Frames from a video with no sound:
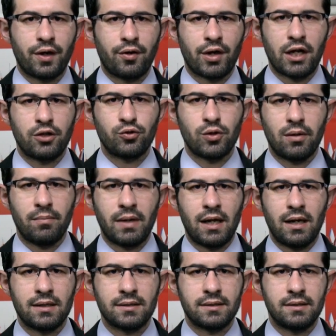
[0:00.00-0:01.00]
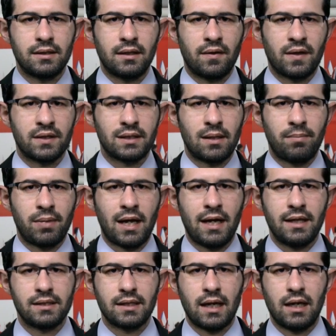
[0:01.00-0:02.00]
a gradual balancing in the
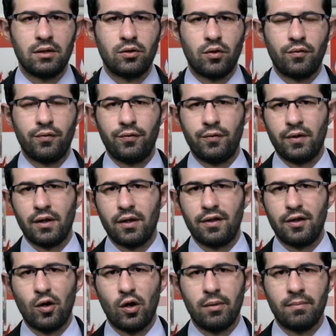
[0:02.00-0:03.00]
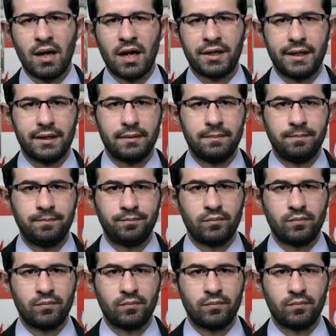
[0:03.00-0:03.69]
supply side of the oil market.